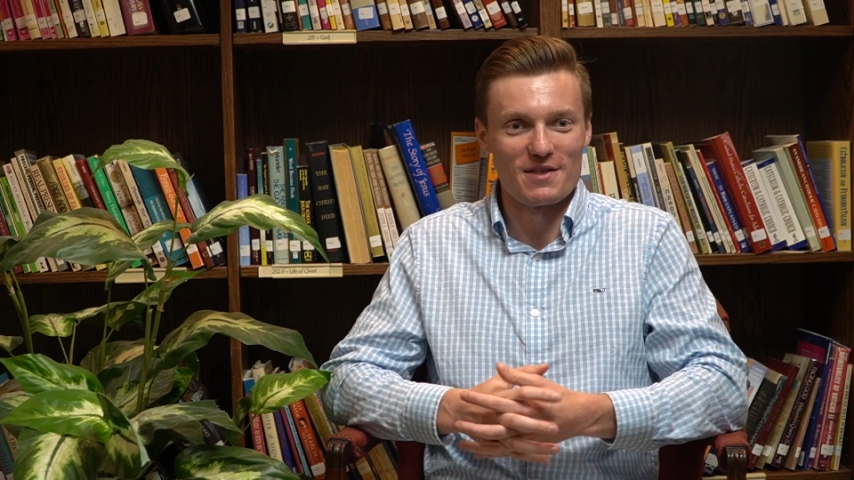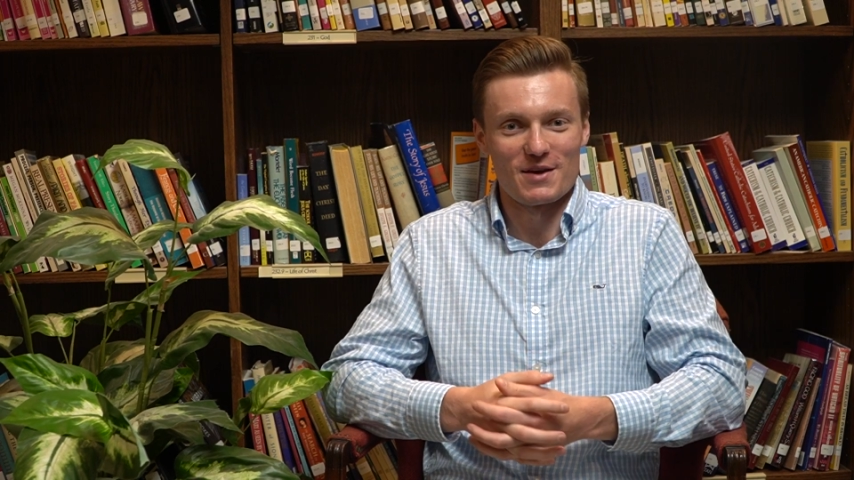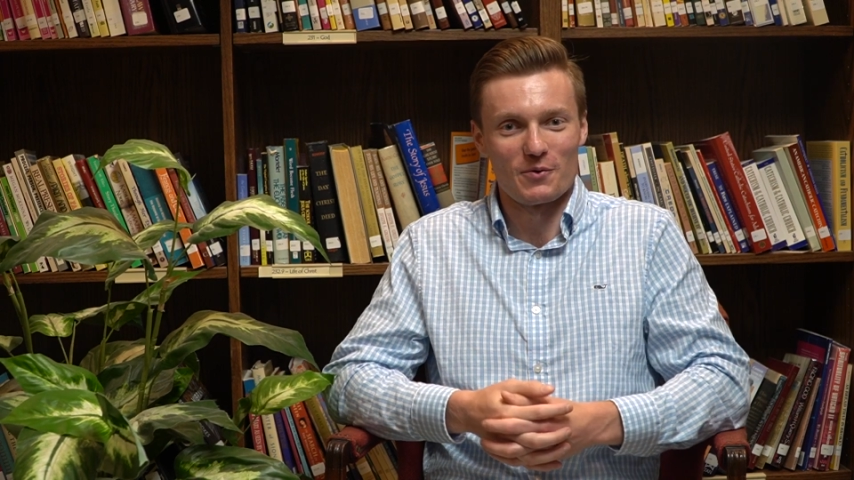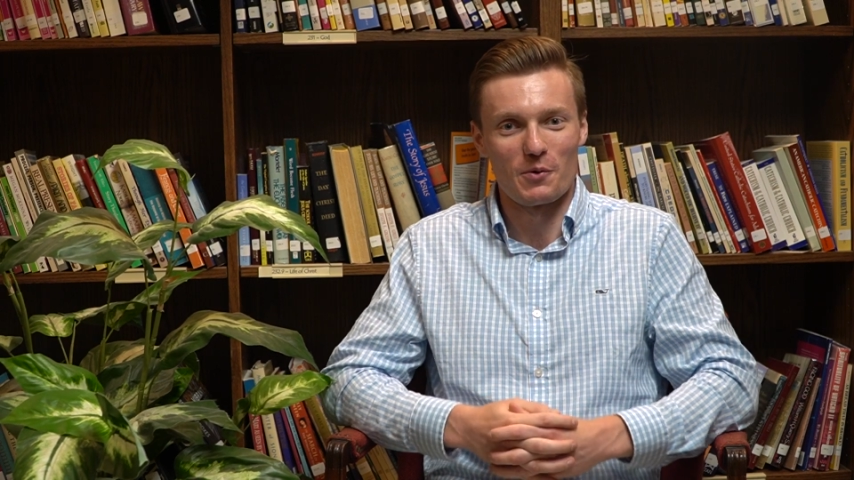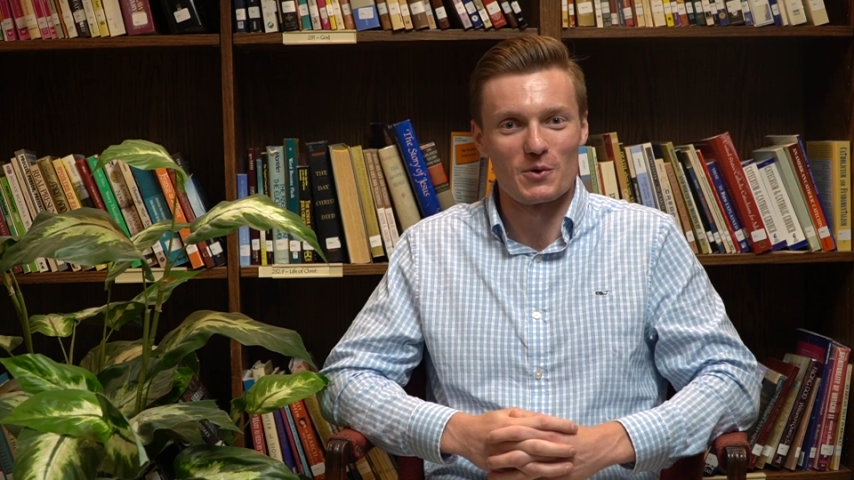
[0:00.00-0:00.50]
I
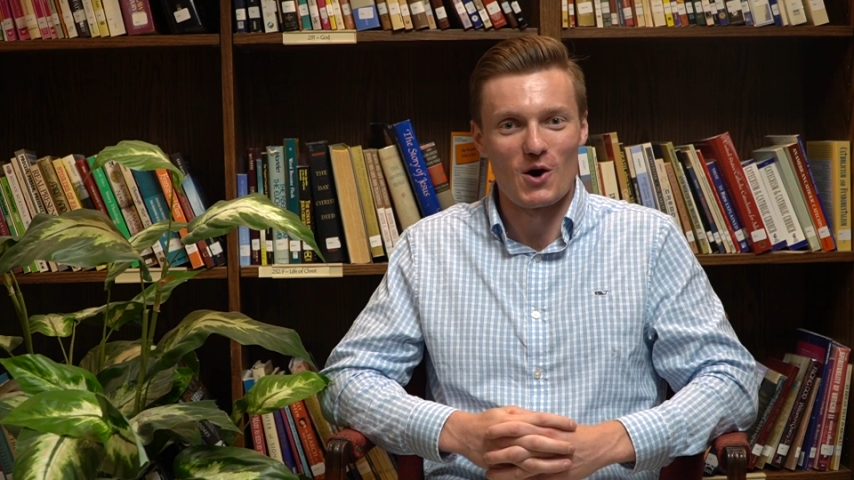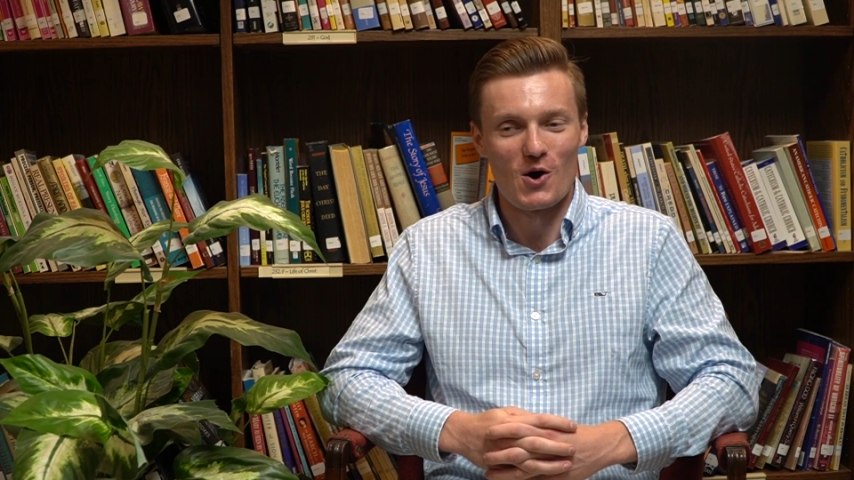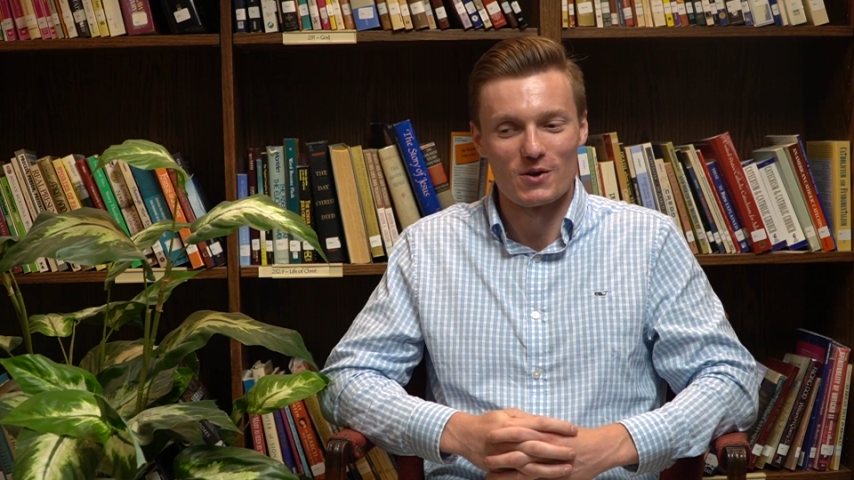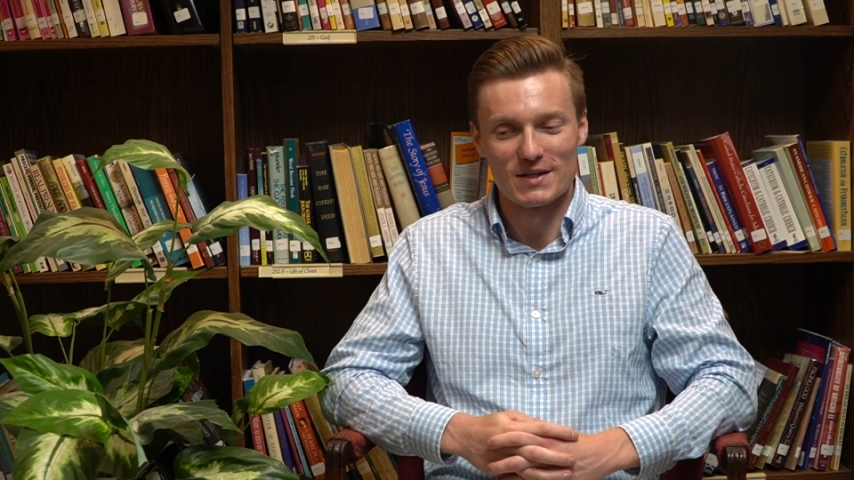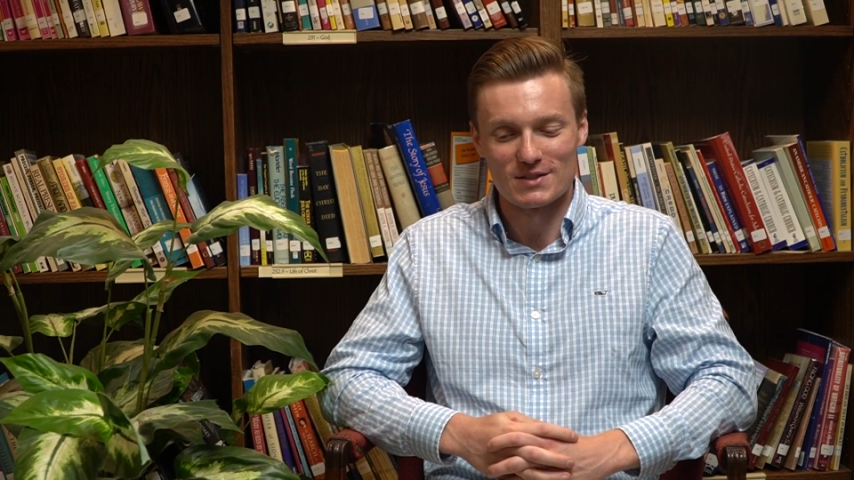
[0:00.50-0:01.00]
think we would
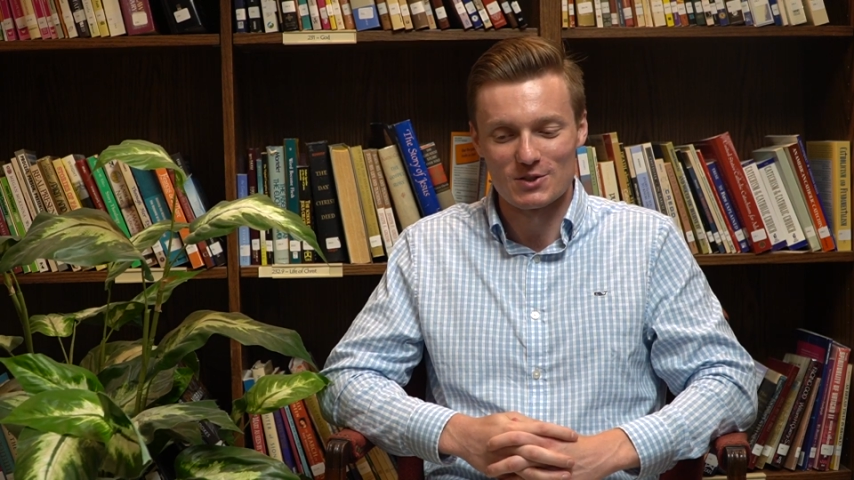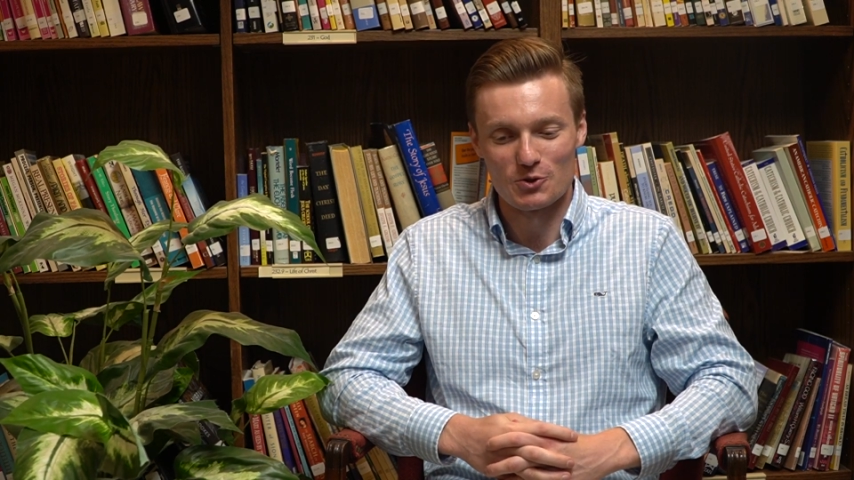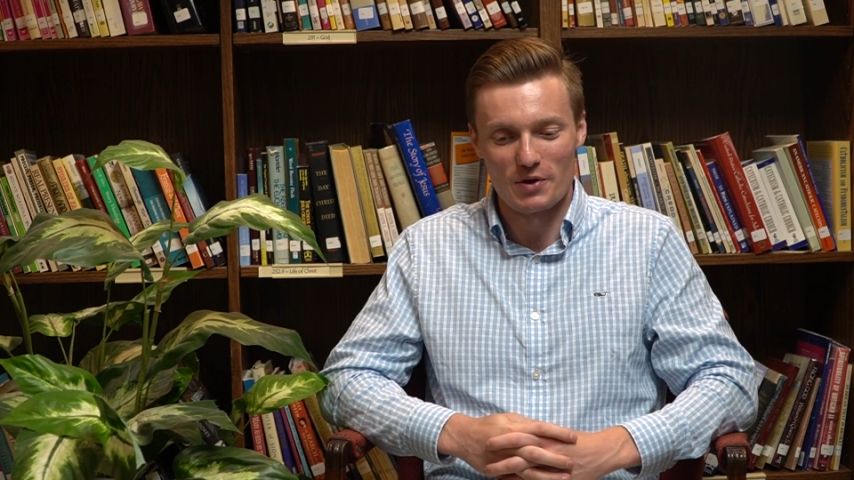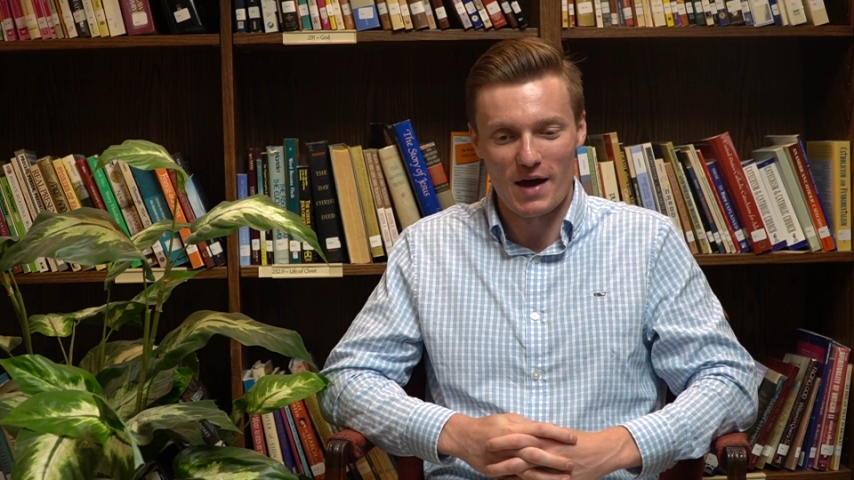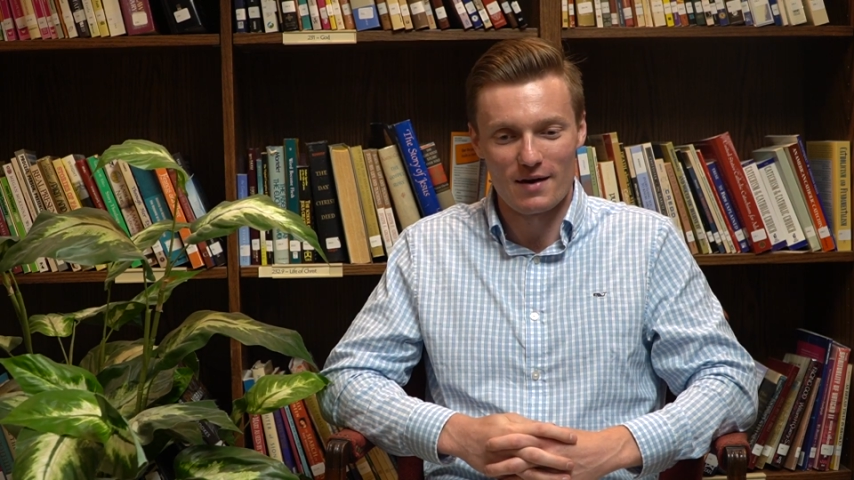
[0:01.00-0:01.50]
all like to
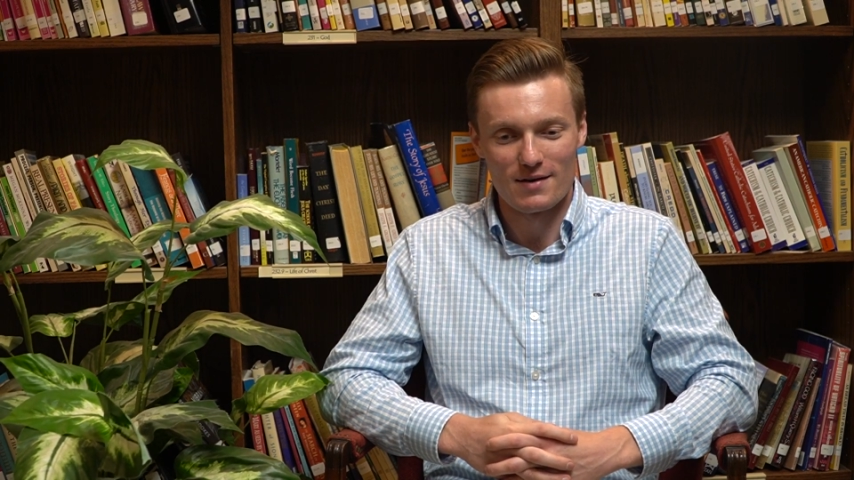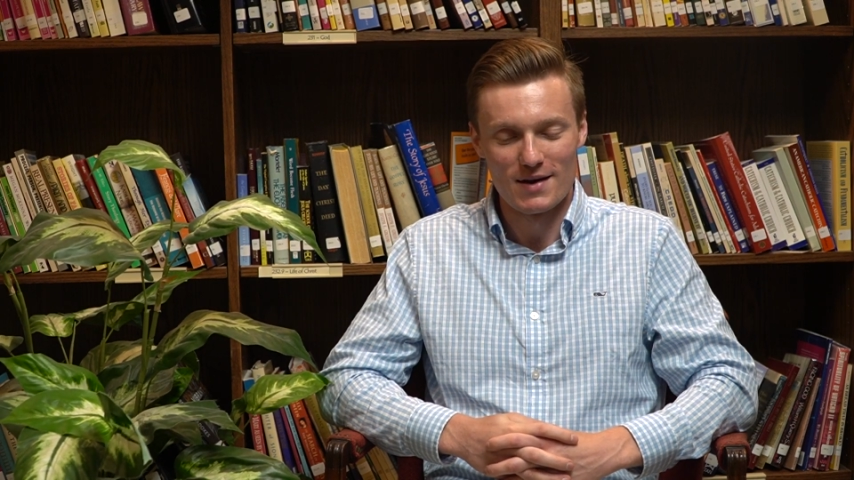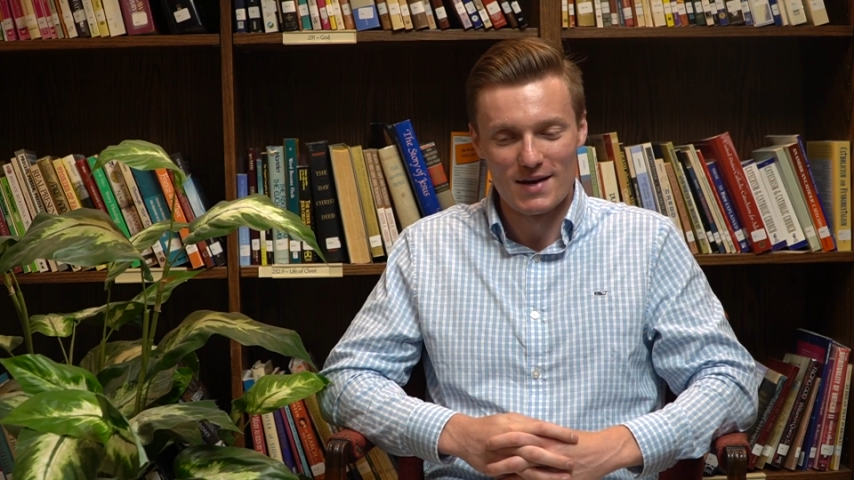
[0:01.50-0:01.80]
do that.